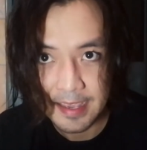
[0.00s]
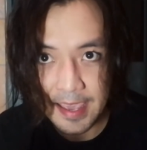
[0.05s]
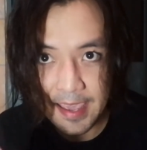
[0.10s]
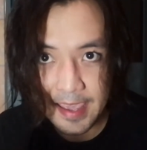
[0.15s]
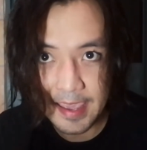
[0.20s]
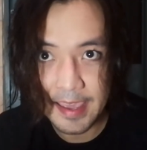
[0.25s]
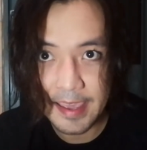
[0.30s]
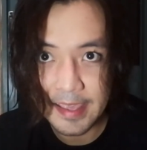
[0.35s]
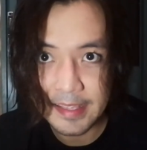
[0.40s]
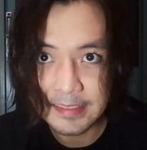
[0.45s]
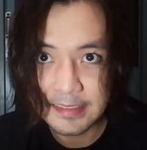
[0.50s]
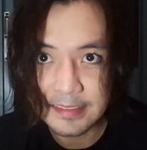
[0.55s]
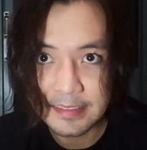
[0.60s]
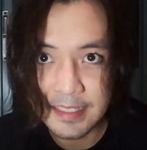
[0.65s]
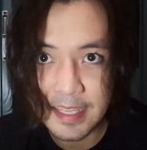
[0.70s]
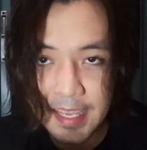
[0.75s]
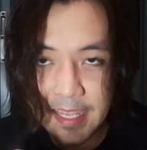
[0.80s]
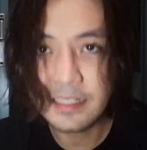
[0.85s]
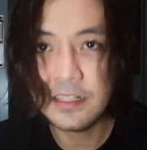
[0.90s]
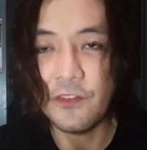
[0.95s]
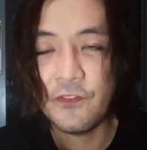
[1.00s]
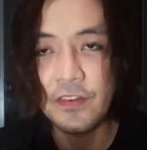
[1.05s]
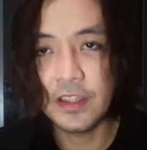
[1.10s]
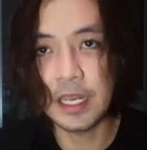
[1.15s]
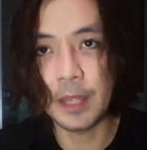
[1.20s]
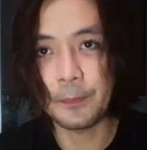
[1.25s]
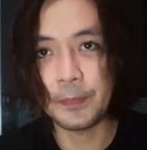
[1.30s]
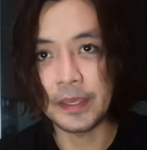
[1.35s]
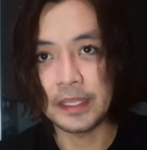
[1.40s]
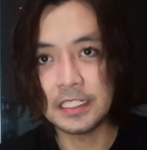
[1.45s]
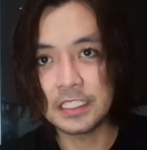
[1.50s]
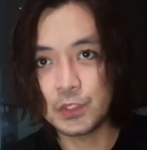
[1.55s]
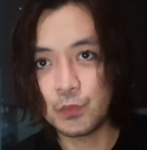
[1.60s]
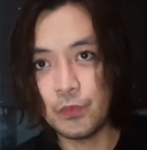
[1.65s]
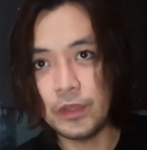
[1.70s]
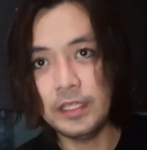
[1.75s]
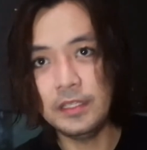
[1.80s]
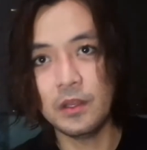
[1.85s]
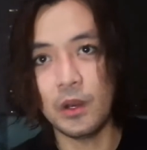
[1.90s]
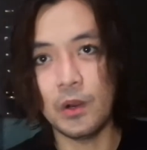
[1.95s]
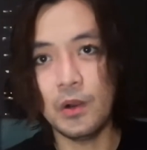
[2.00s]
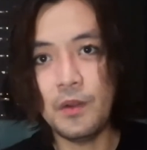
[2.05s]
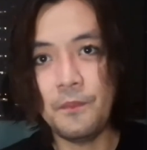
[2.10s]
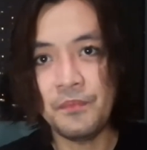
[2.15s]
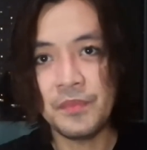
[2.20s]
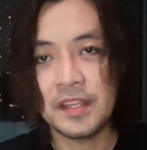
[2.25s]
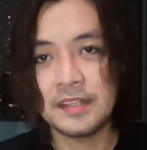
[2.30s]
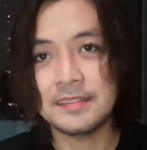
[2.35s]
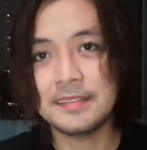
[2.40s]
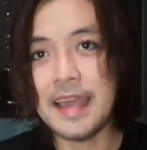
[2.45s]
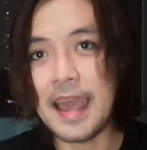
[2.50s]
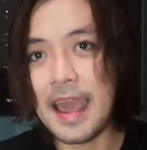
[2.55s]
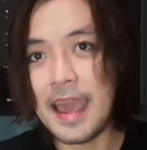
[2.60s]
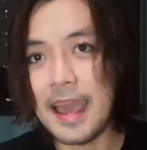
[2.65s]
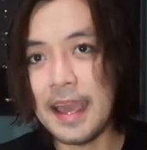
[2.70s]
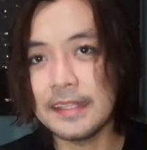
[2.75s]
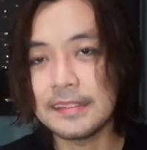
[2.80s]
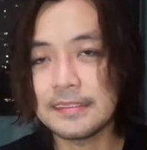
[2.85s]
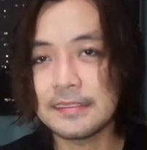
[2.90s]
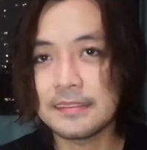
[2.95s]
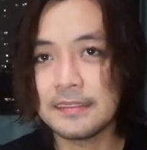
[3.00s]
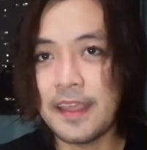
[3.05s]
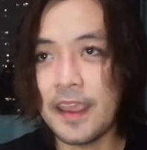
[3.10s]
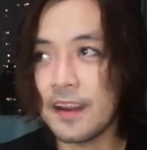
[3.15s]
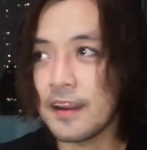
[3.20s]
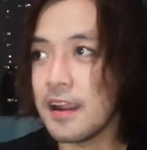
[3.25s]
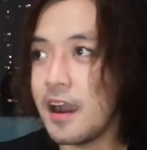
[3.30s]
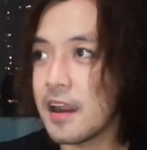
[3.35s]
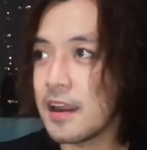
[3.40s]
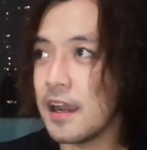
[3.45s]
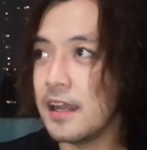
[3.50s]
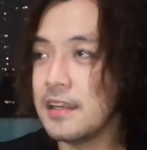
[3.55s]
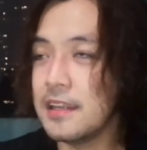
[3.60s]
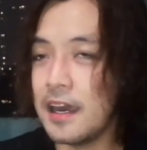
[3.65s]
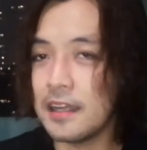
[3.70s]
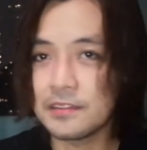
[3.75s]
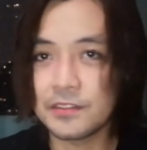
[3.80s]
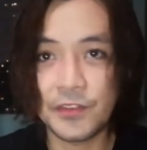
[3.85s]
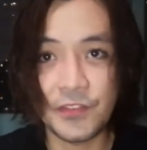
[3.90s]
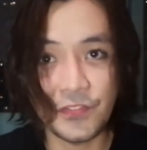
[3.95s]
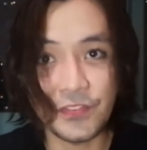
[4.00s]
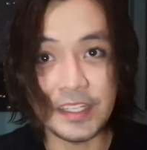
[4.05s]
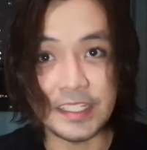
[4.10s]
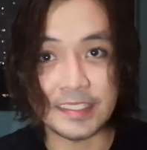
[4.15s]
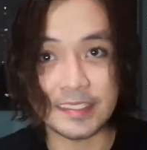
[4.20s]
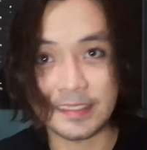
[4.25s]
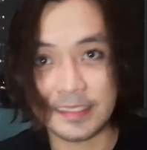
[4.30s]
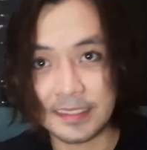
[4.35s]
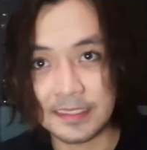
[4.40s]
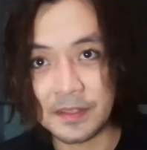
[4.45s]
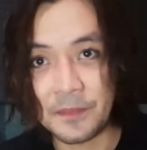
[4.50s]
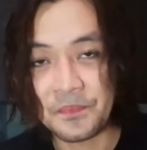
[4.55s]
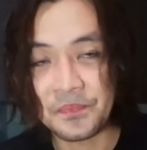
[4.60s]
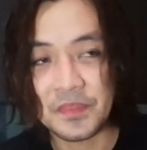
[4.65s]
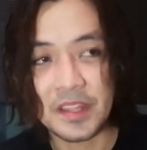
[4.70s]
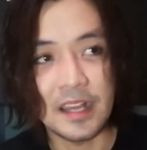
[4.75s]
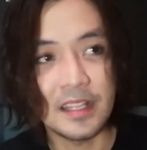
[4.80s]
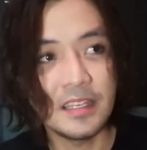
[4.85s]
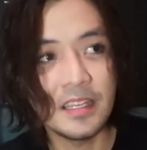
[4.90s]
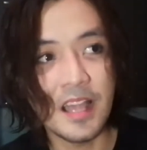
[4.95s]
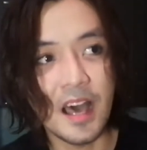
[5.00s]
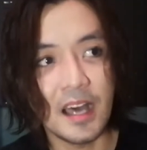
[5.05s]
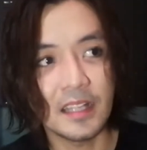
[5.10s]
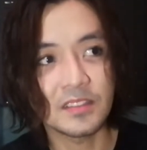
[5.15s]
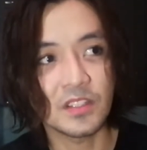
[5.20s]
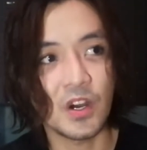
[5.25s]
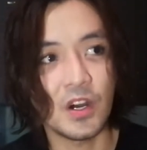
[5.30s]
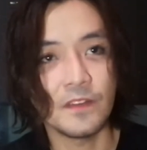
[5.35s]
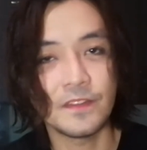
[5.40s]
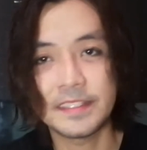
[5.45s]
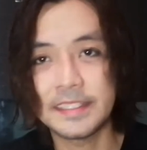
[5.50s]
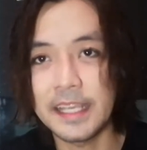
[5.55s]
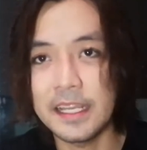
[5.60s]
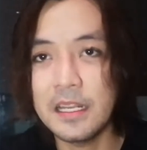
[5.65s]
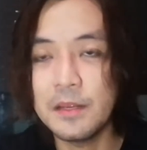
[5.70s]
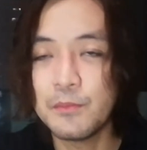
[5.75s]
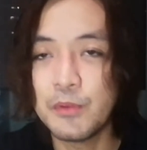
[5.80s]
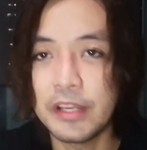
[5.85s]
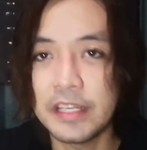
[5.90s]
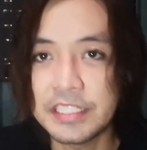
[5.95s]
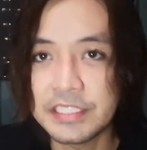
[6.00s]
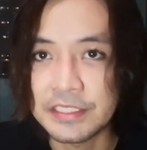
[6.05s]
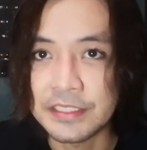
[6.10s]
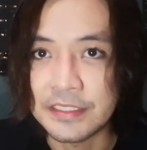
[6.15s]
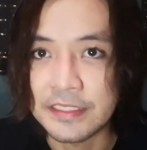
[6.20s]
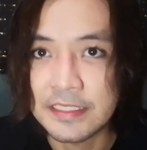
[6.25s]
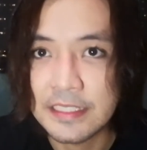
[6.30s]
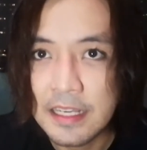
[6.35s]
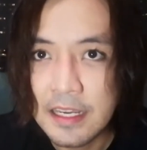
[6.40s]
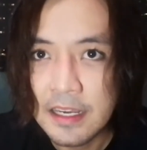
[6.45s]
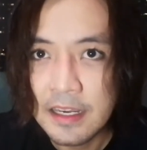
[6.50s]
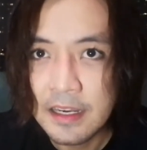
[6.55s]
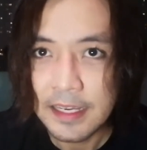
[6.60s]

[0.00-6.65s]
And in the Philippines, we know that there are a lot of feasts, a lot of celebrations.